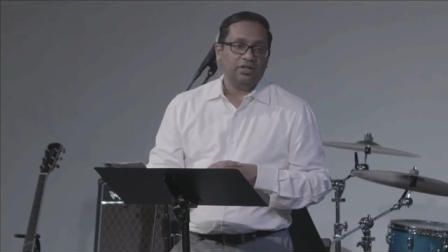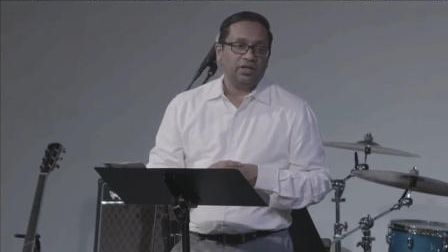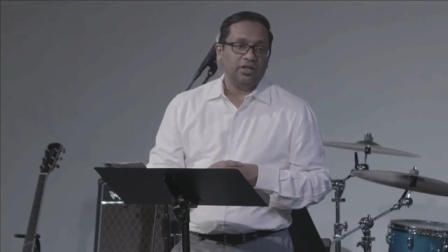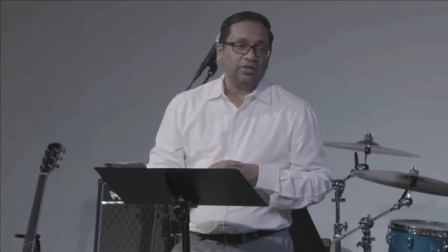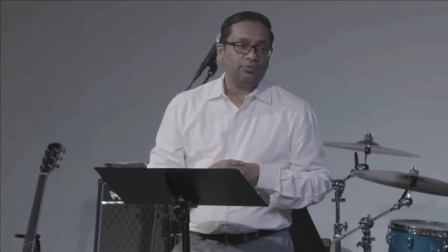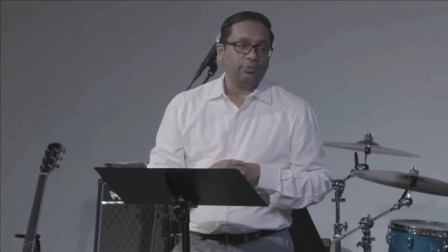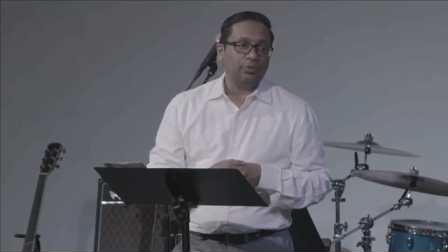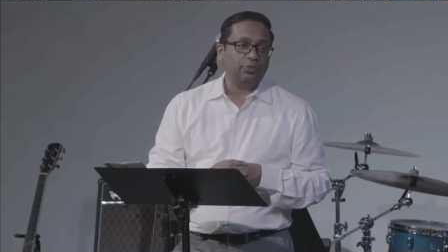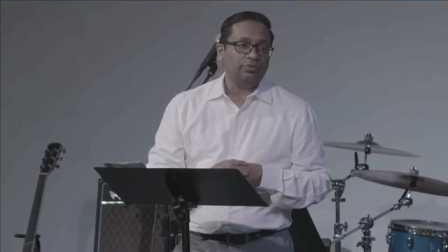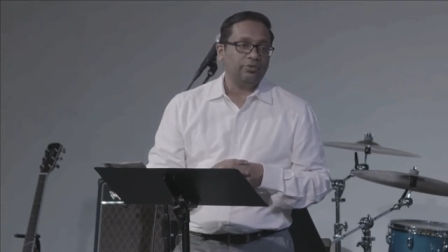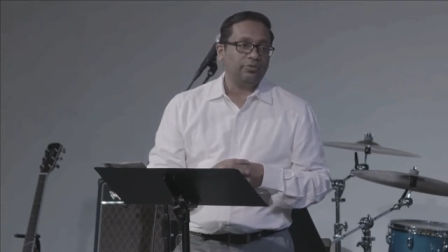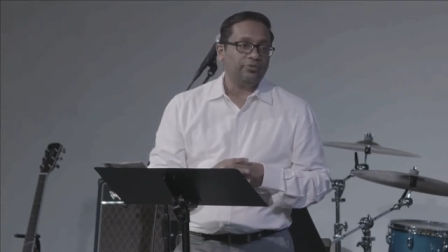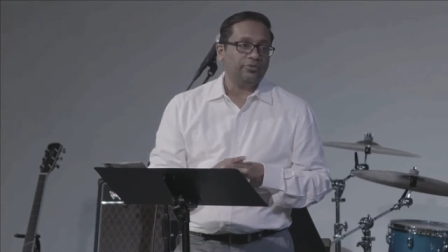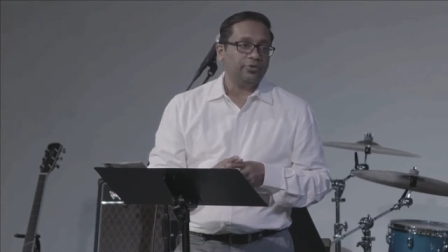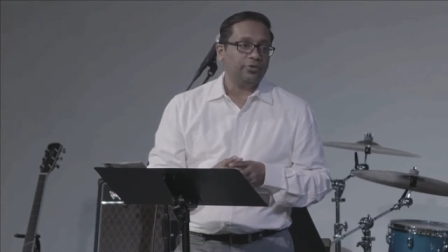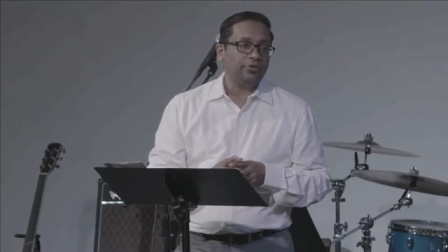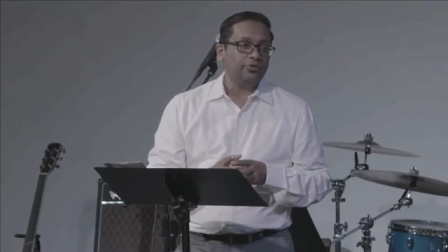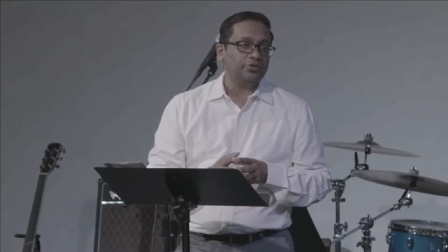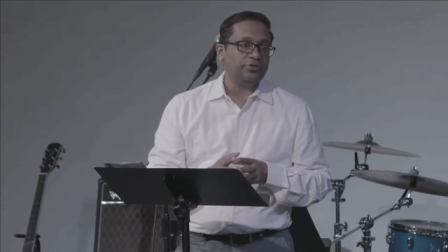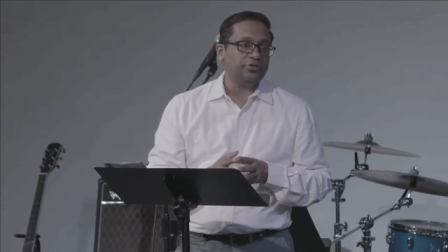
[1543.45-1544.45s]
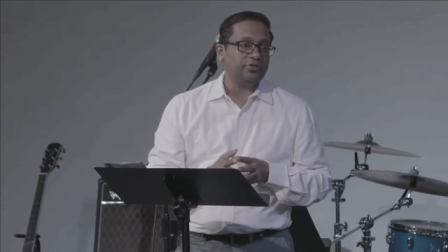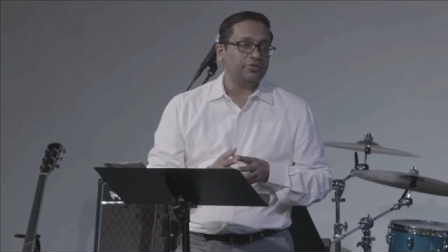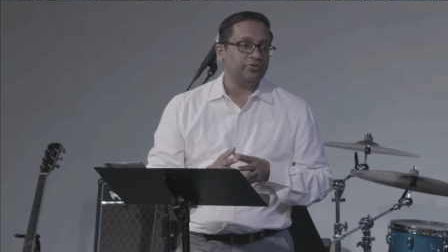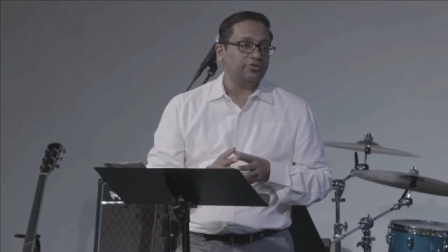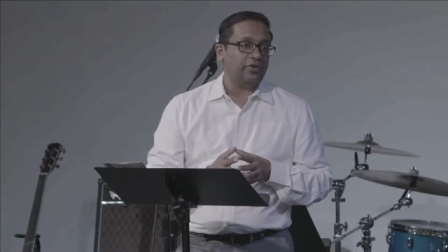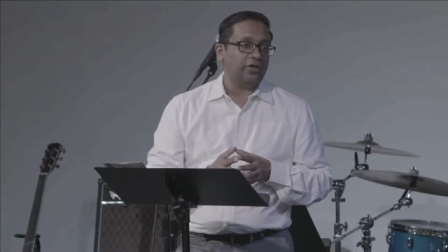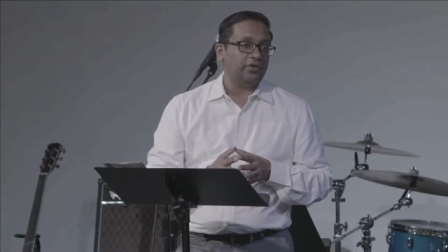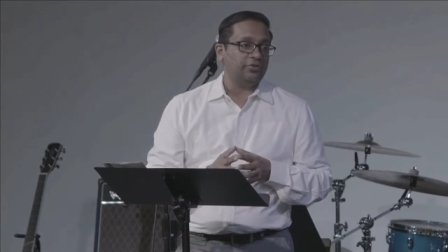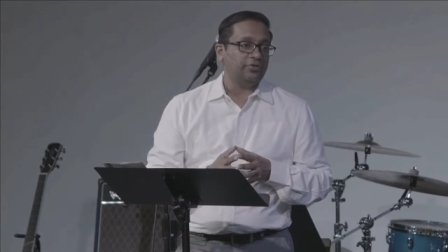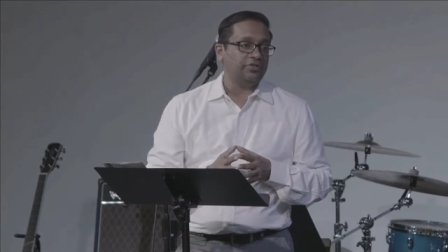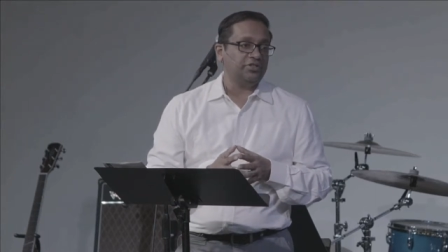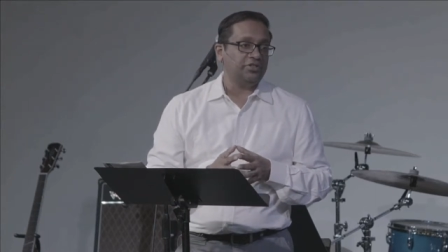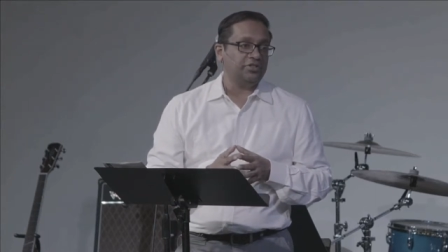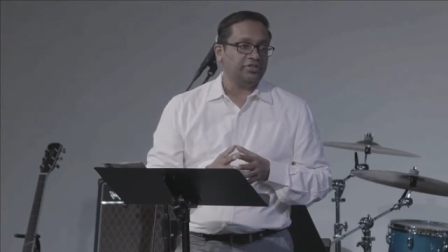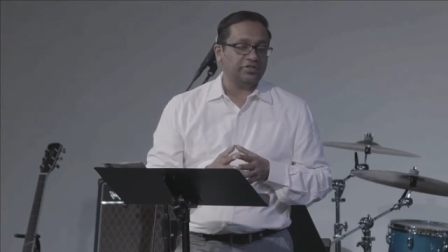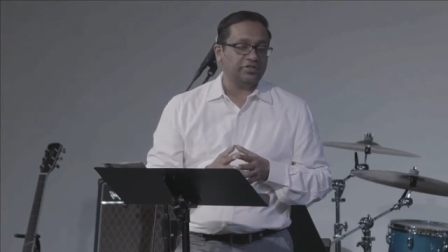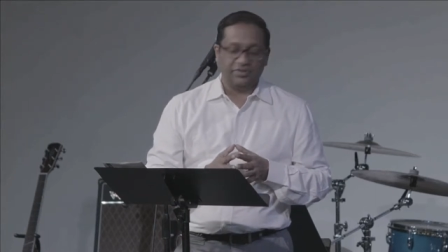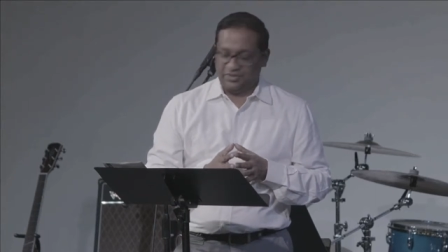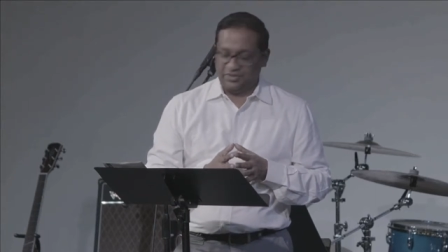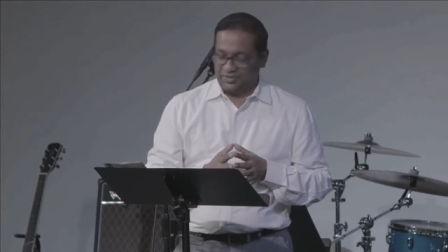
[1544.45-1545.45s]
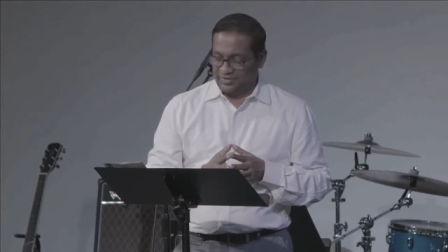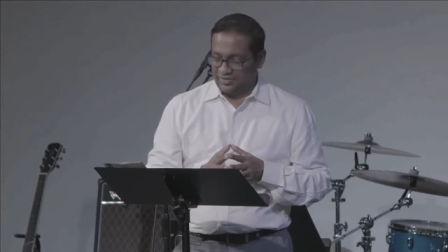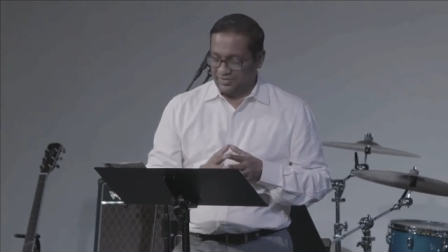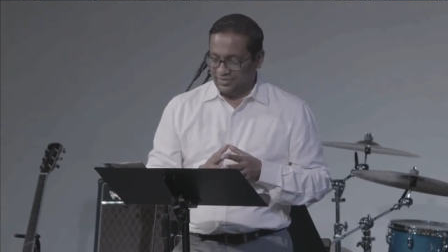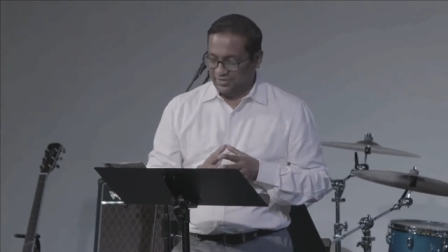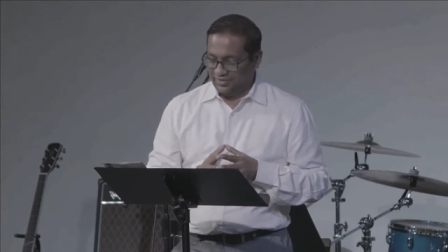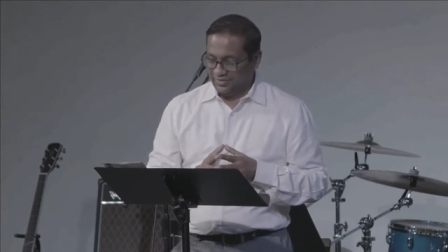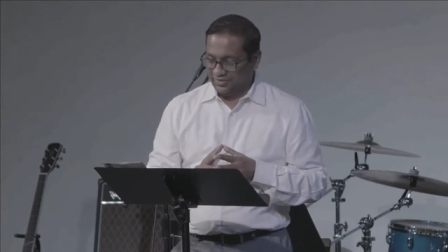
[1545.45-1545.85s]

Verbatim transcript: if we refuse to follow Jesus.